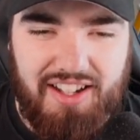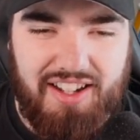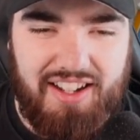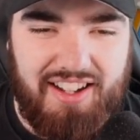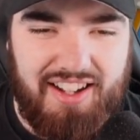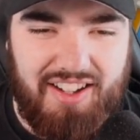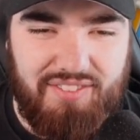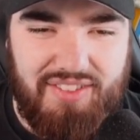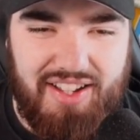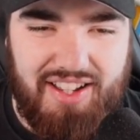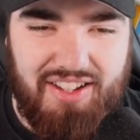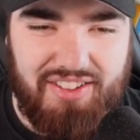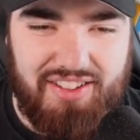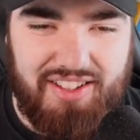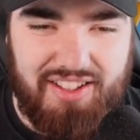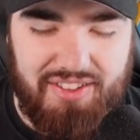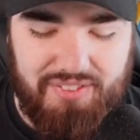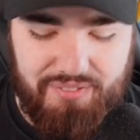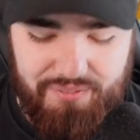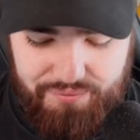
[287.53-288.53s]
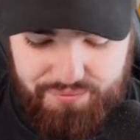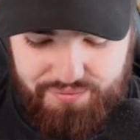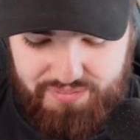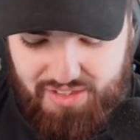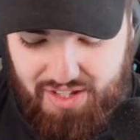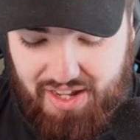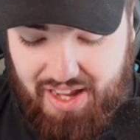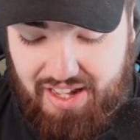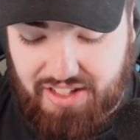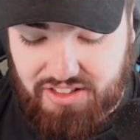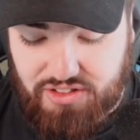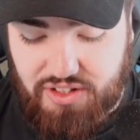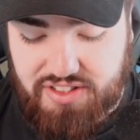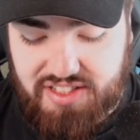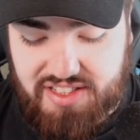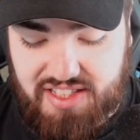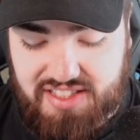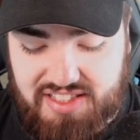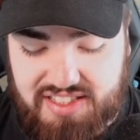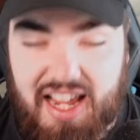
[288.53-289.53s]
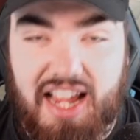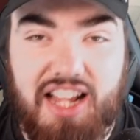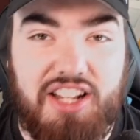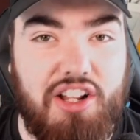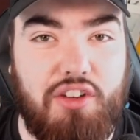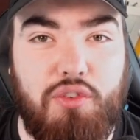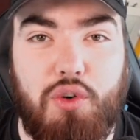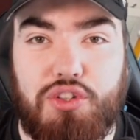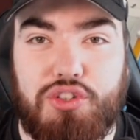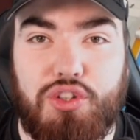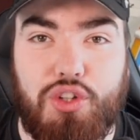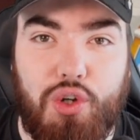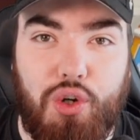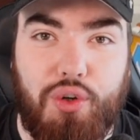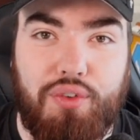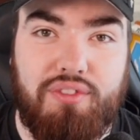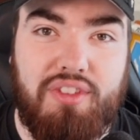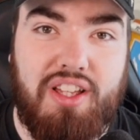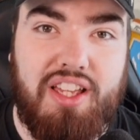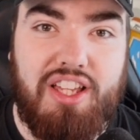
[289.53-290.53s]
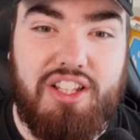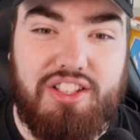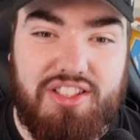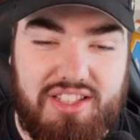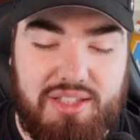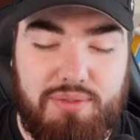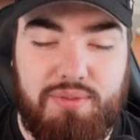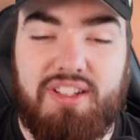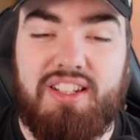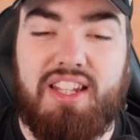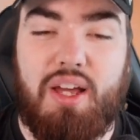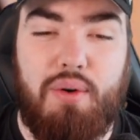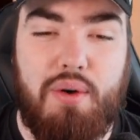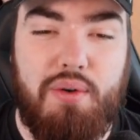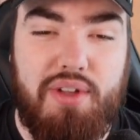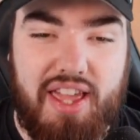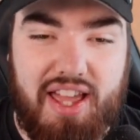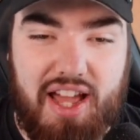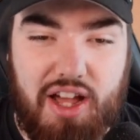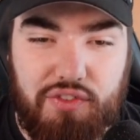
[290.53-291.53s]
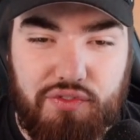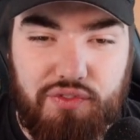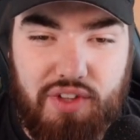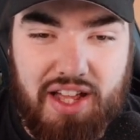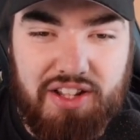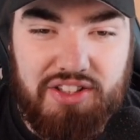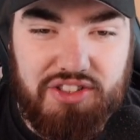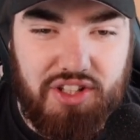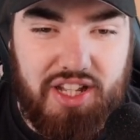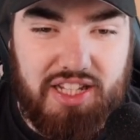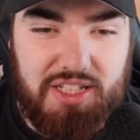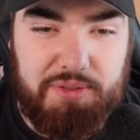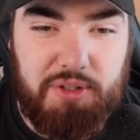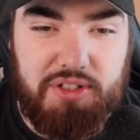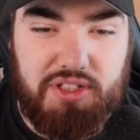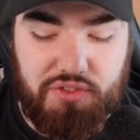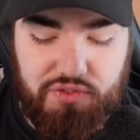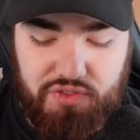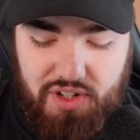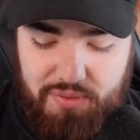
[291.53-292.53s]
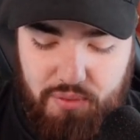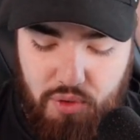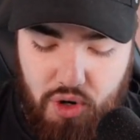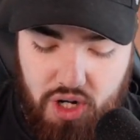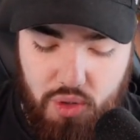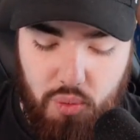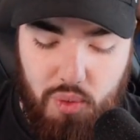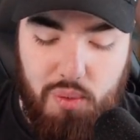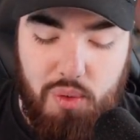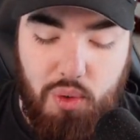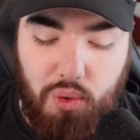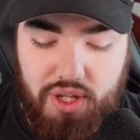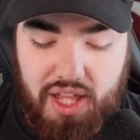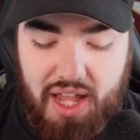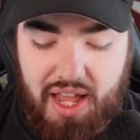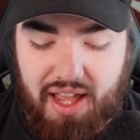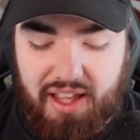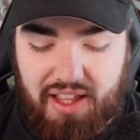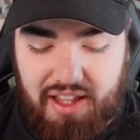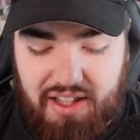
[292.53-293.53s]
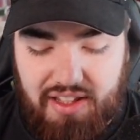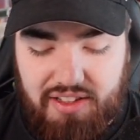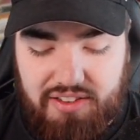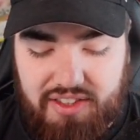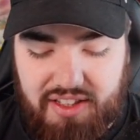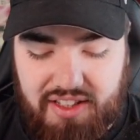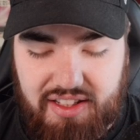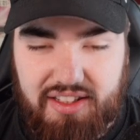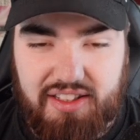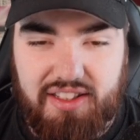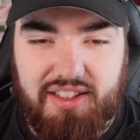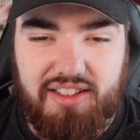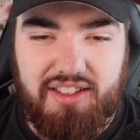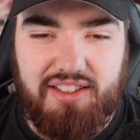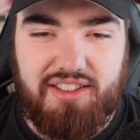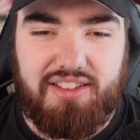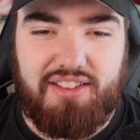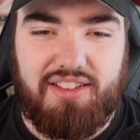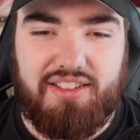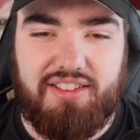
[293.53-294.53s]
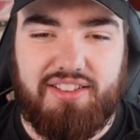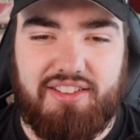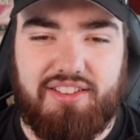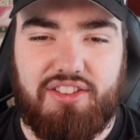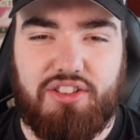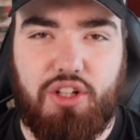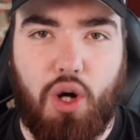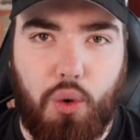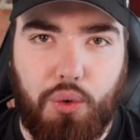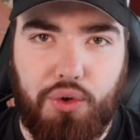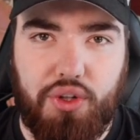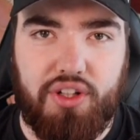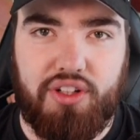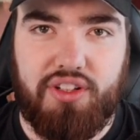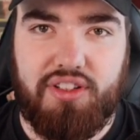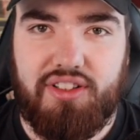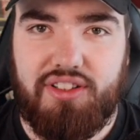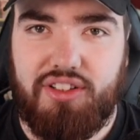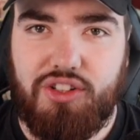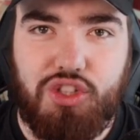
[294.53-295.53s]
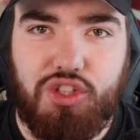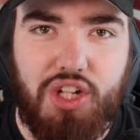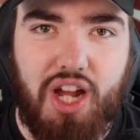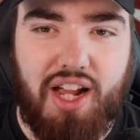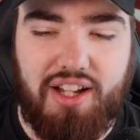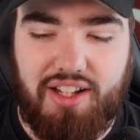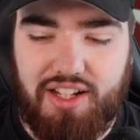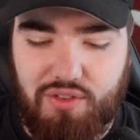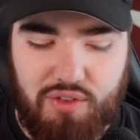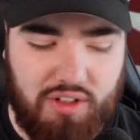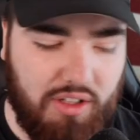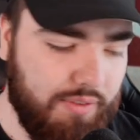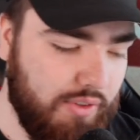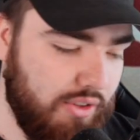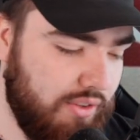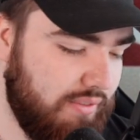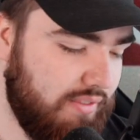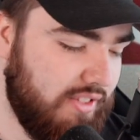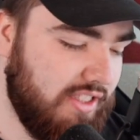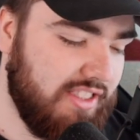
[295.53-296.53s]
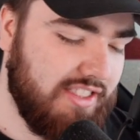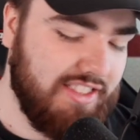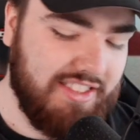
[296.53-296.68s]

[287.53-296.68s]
Oh man, look at him. Hey, so is this a sign of what's to come? Does this mean that when we get our hands on Explosive Flame Walker, we will get the golden shiny Rillaboom?